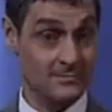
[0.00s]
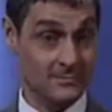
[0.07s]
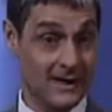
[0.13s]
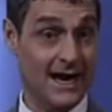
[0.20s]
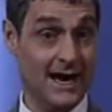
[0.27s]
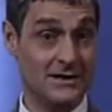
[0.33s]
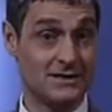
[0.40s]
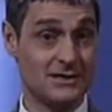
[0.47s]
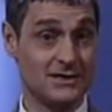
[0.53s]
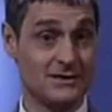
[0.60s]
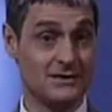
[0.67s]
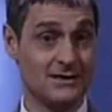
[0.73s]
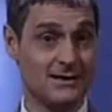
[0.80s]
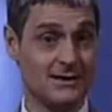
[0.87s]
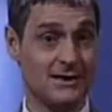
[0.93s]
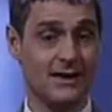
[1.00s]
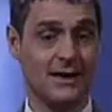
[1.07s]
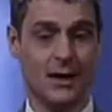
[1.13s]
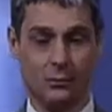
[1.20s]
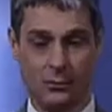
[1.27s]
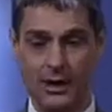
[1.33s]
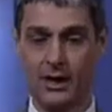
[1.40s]
Yes?
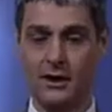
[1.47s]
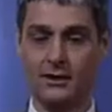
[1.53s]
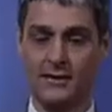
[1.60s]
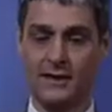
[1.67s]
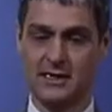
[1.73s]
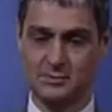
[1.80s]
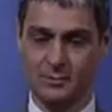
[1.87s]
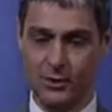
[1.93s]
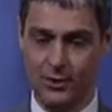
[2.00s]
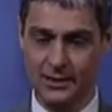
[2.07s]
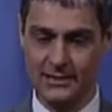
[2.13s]
Well, there's more